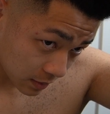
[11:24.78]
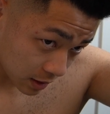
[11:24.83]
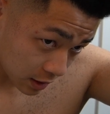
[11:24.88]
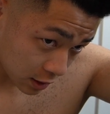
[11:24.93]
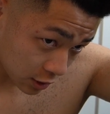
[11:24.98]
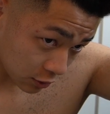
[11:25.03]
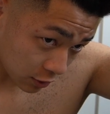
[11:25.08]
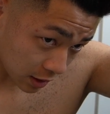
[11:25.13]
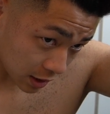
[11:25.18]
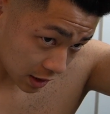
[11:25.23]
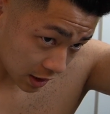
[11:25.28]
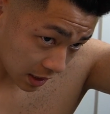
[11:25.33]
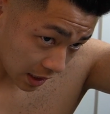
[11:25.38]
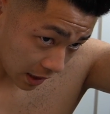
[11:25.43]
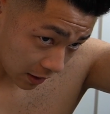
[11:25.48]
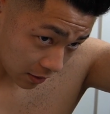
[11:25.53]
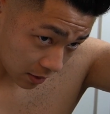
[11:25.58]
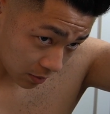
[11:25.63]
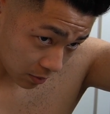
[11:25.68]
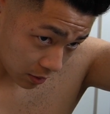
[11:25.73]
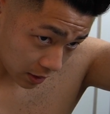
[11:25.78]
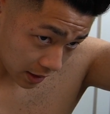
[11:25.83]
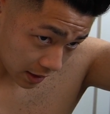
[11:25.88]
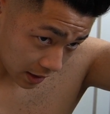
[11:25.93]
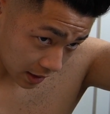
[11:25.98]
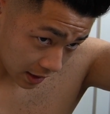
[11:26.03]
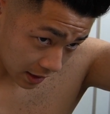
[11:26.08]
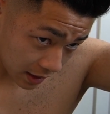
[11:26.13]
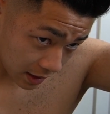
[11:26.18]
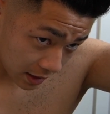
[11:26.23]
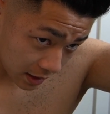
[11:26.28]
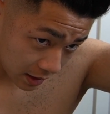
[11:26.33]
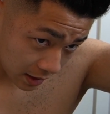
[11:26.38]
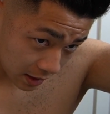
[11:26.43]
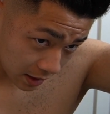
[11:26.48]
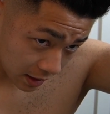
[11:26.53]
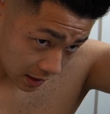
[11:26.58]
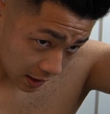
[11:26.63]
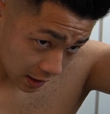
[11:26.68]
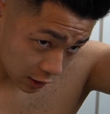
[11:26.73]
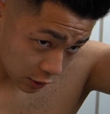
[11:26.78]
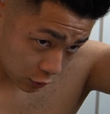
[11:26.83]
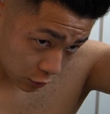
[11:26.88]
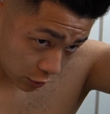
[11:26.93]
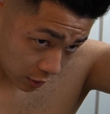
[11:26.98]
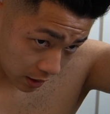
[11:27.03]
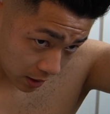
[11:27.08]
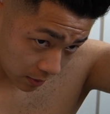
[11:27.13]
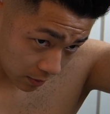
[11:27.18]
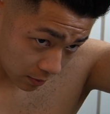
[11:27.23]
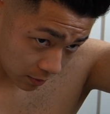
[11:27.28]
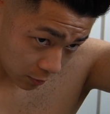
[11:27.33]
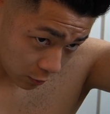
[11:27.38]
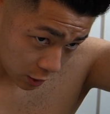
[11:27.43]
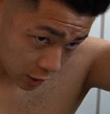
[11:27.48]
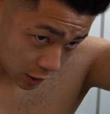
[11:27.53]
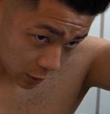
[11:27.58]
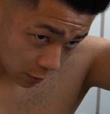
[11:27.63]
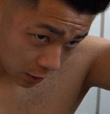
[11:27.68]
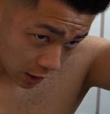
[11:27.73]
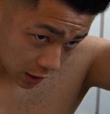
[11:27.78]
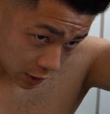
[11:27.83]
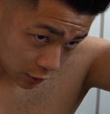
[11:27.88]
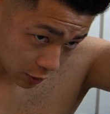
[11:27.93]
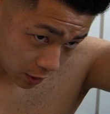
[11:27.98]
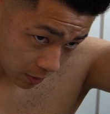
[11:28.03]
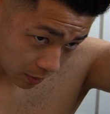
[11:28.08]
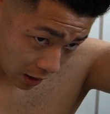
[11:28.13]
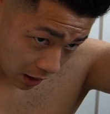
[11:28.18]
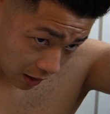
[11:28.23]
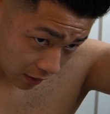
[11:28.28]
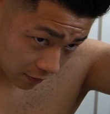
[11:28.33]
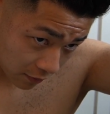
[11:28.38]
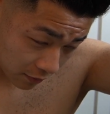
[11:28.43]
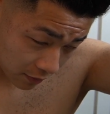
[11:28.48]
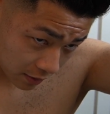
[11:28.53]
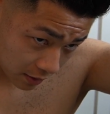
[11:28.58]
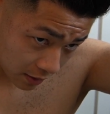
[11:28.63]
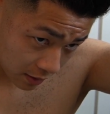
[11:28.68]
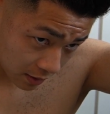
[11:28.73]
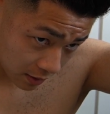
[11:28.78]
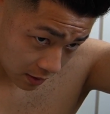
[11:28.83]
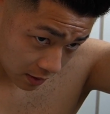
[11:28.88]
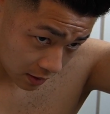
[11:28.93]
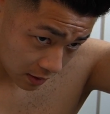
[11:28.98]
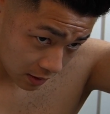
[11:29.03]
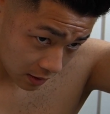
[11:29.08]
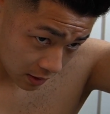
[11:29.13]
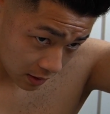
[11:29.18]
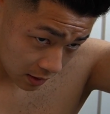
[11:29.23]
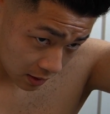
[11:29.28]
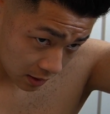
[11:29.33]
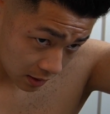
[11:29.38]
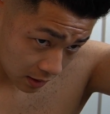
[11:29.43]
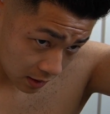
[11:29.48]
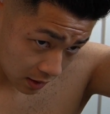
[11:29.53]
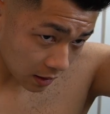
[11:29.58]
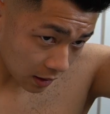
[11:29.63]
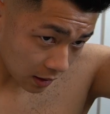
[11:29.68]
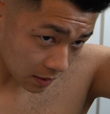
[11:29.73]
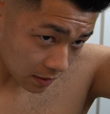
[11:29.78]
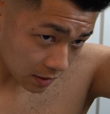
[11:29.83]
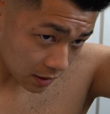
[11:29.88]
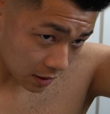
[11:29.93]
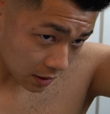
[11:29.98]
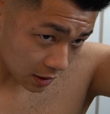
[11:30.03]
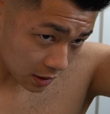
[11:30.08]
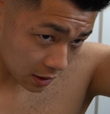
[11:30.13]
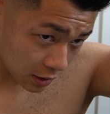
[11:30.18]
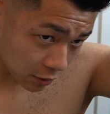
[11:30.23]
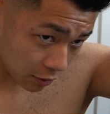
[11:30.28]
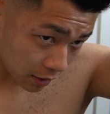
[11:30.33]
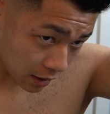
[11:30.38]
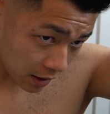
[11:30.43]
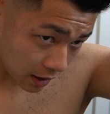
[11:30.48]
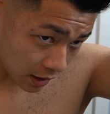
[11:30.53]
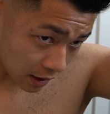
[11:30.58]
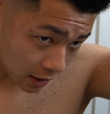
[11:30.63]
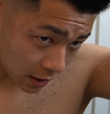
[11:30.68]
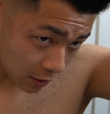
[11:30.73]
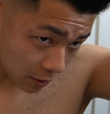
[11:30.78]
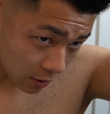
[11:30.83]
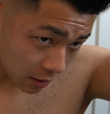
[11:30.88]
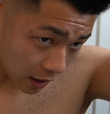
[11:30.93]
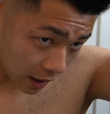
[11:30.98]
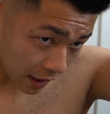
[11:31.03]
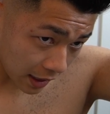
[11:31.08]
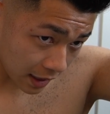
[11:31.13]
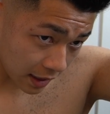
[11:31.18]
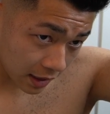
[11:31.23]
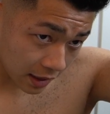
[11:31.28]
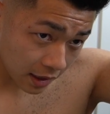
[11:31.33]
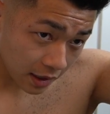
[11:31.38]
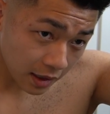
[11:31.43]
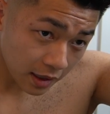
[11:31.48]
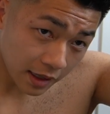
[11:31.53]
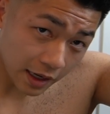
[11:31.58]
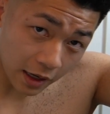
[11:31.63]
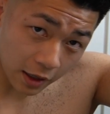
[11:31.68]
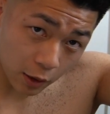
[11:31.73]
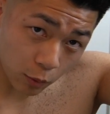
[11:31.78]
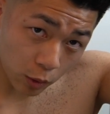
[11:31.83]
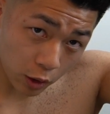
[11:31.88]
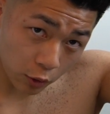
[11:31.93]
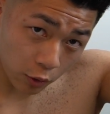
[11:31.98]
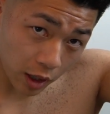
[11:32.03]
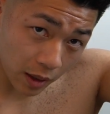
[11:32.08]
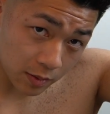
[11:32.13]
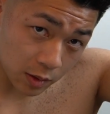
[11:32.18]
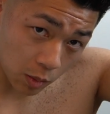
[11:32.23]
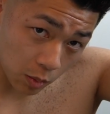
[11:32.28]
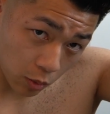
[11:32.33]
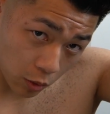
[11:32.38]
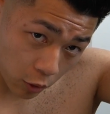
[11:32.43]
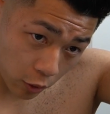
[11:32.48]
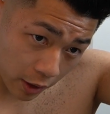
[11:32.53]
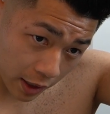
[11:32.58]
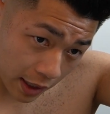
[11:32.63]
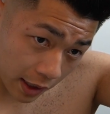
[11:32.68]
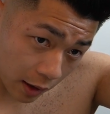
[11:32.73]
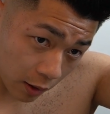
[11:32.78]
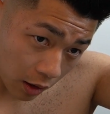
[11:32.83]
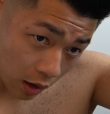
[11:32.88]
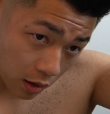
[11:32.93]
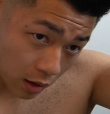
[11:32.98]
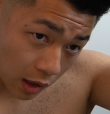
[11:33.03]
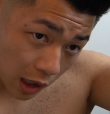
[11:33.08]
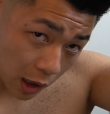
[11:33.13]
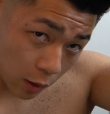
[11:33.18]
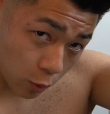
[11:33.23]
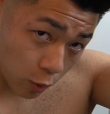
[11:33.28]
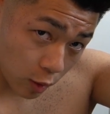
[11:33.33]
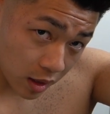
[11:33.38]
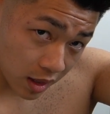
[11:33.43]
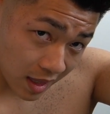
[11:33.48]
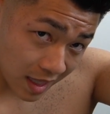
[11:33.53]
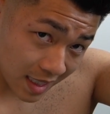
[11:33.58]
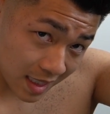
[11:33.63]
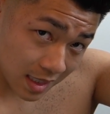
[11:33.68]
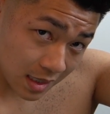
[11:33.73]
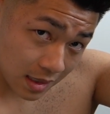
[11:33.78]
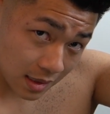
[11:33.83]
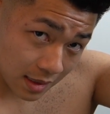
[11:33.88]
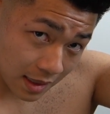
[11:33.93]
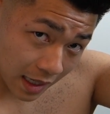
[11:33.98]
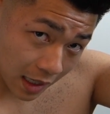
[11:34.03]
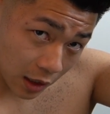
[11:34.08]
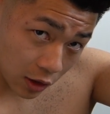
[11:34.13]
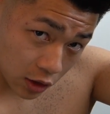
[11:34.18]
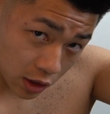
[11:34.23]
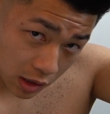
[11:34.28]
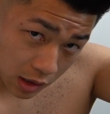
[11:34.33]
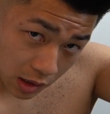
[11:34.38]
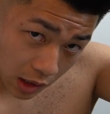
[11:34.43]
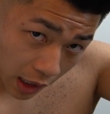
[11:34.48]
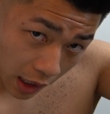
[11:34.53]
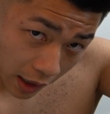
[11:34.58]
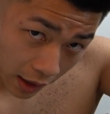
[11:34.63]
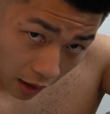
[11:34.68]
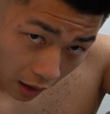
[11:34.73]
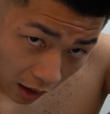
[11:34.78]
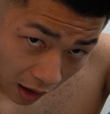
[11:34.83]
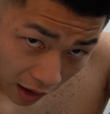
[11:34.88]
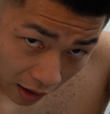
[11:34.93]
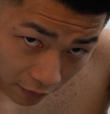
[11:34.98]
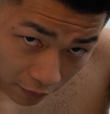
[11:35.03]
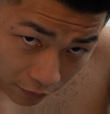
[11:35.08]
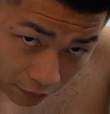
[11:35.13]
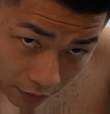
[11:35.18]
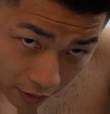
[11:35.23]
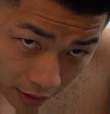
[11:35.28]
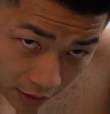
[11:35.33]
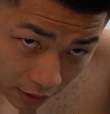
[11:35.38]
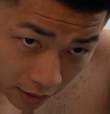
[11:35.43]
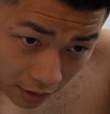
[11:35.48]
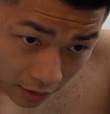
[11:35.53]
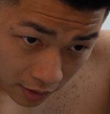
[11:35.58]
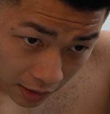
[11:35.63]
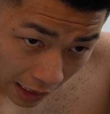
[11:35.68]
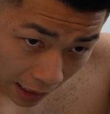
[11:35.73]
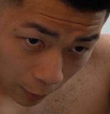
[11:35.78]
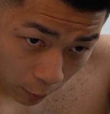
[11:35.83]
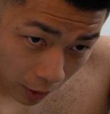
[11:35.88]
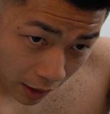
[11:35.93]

stretch it out completely, then trim what you want to trim off. All right, so you just created a new line. Now you want to grab some more hair along with this that you just cut off. That